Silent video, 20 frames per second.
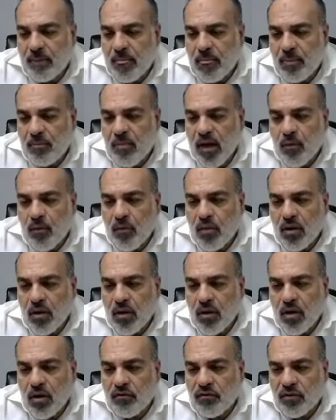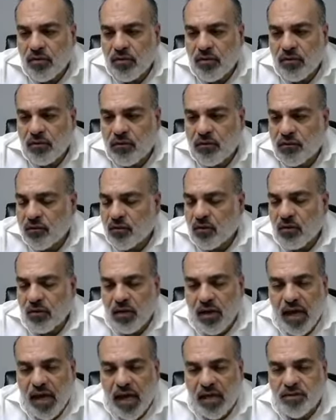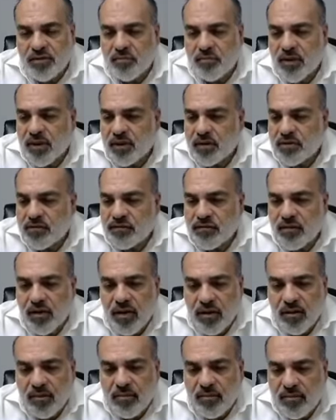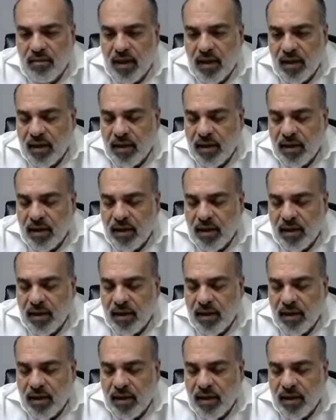my work covers all aspects from